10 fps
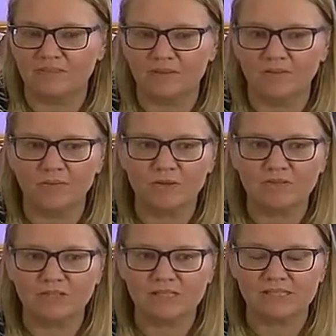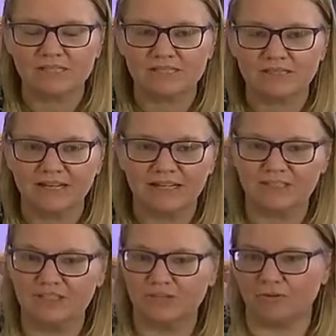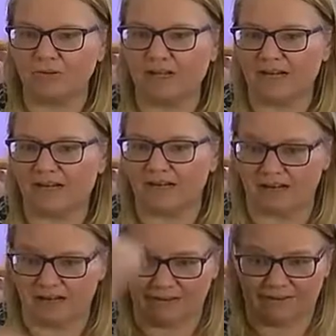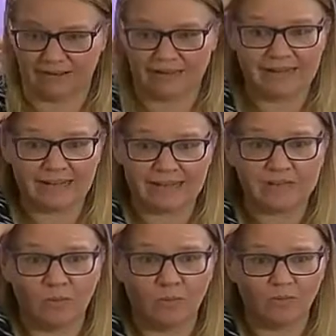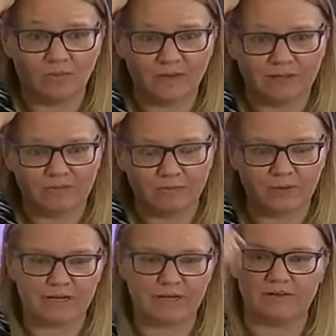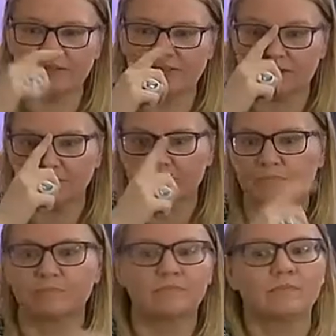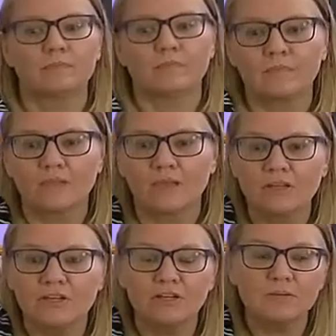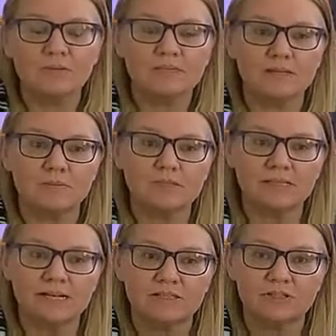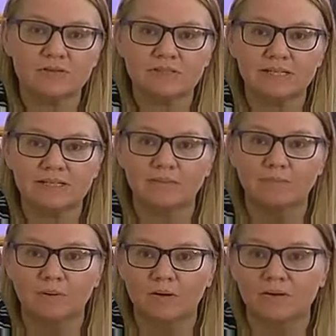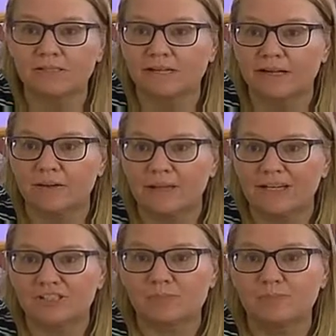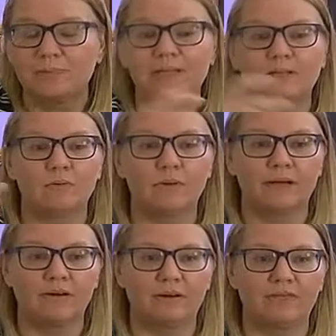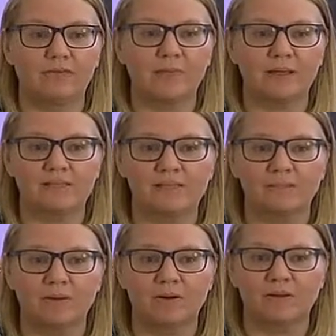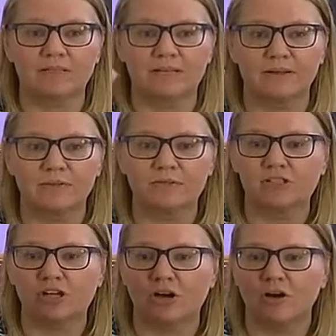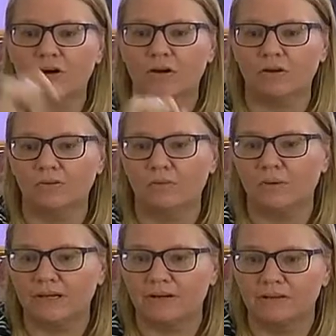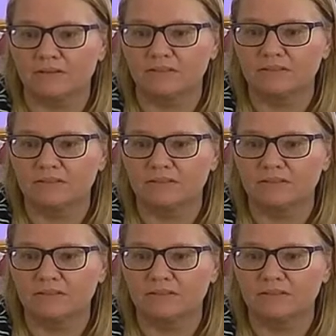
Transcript: Criminal justice, like, did you look at it and it is a whole fucking 4 years? In some states you can take the bar exam and just be a lawyer. If you pass the bar exam, you just are a lawyer,